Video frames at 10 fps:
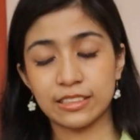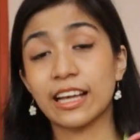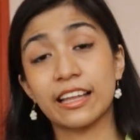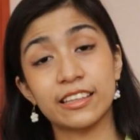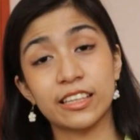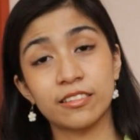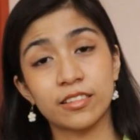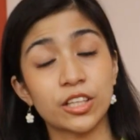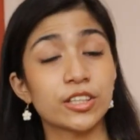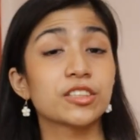Sadly,
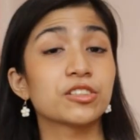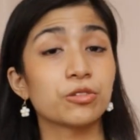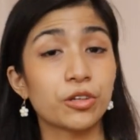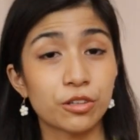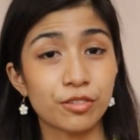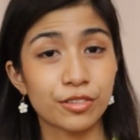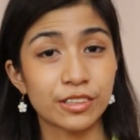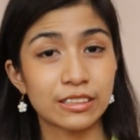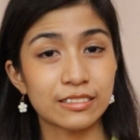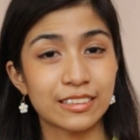there is no cure for
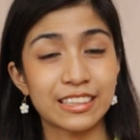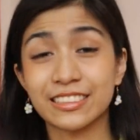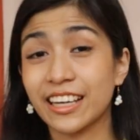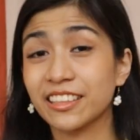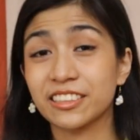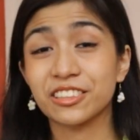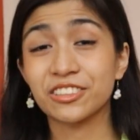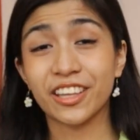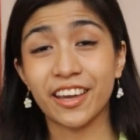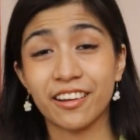it and scientists
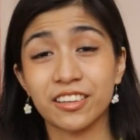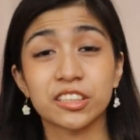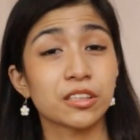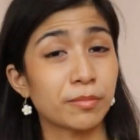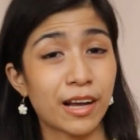today are still